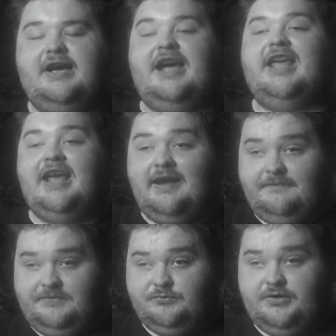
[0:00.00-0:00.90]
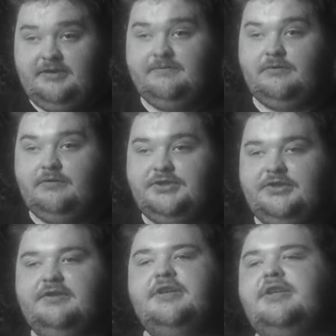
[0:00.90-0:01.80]
I have the Wii
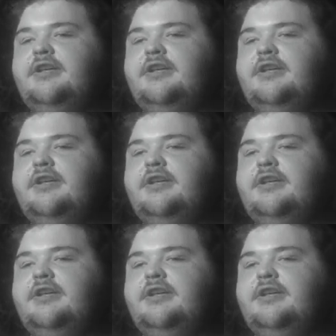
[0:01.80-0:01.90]
version.